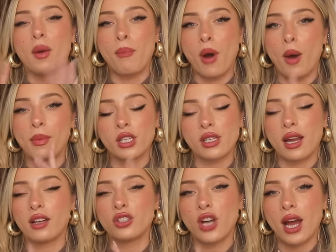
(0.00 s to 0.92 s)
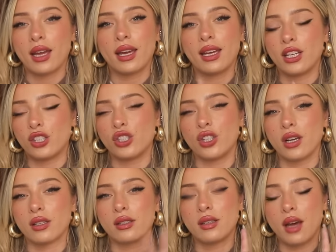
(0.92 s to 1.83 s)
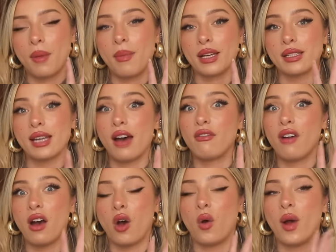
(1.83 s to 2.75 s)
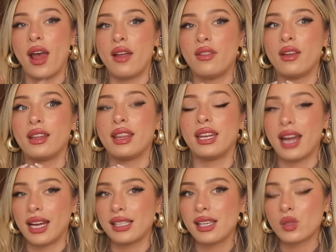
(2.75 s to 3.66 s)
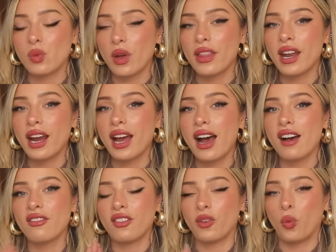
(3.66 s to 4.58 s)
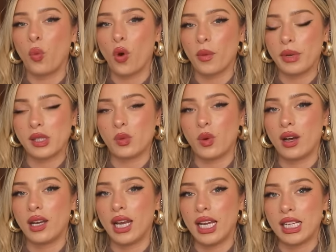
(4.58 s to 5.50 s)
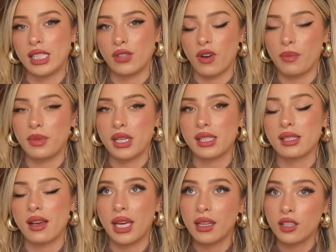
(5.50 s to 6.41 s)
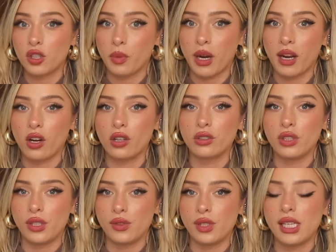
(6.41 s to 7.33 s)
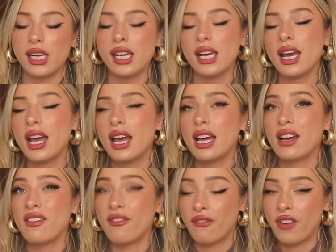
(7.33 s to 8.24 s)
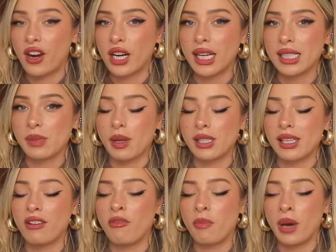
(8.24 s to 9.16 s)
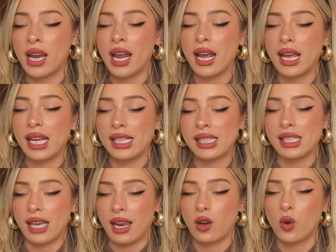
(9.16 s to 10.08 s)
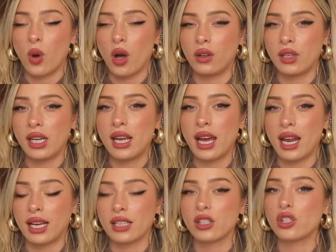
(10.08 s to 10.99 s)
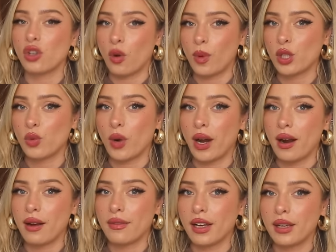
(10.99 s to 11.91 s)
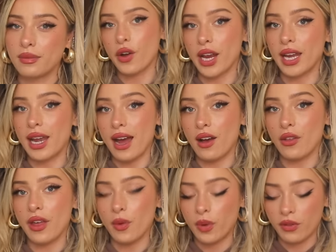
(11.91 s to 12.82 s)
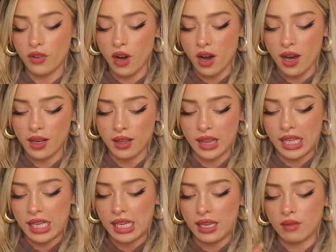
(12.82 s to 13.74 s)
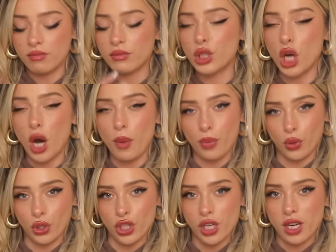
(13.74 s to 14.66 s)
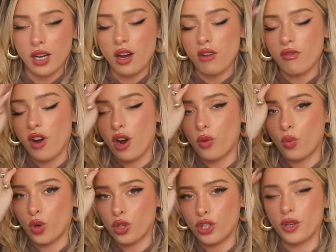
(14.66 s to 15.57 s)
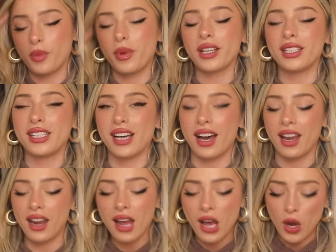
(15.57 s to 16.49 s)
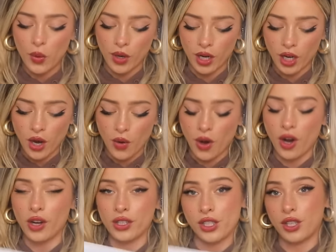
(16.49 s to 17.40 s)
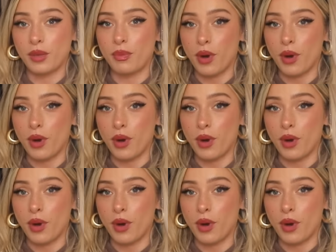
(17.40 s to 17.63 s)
a bomber style jacket is just a must have. Oh, and the nicest one that I have, the warmest one, is from this English brand called Ducey. Very expensive, but insane quality, and I get so much wear out of it. Okay, now that we've got the top portion of our wardrobe done, we're gonna go on to the